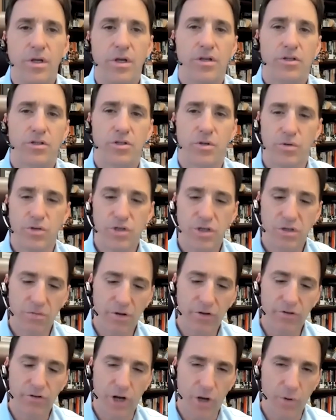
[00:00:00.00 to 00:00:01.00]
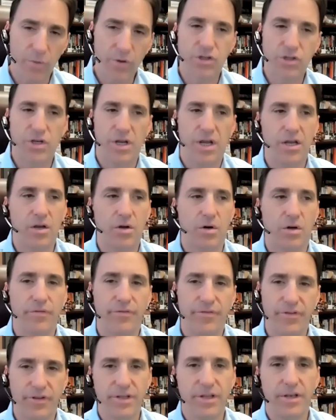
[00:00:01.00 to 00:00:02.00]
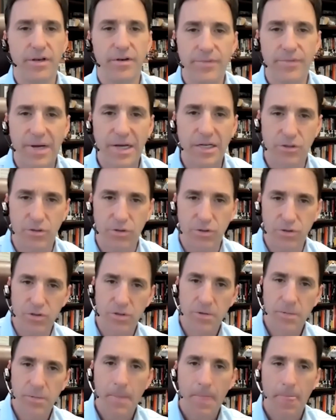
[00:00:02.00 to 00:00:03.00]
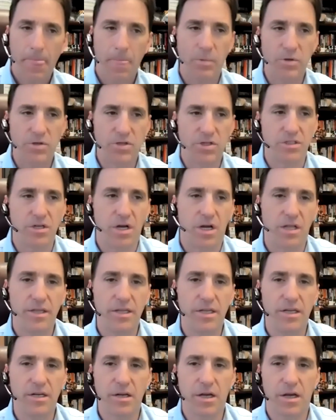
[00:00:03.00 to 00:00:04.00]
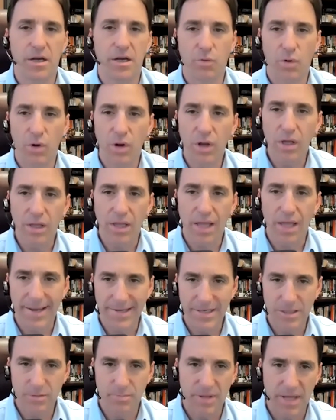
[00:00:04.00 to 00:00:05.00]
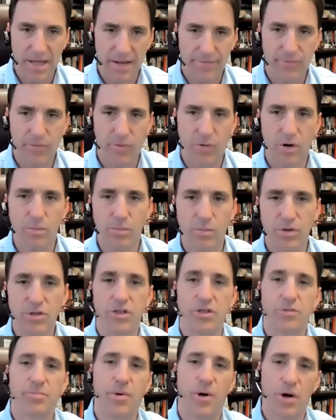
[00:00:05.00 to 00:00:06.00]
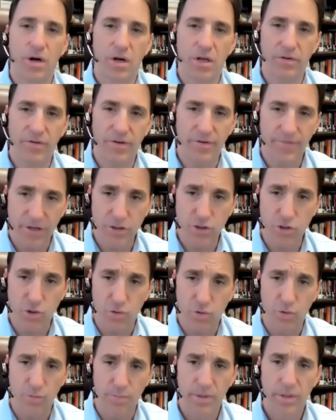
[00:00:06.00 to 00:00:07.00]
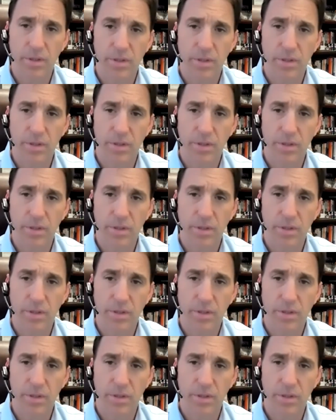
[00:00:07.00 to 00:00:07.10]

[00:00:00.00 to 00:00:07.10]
so she runs an OSJ called Affiliated Advisors, which is on the Royal Alliance platform, which is part of Advisor Group.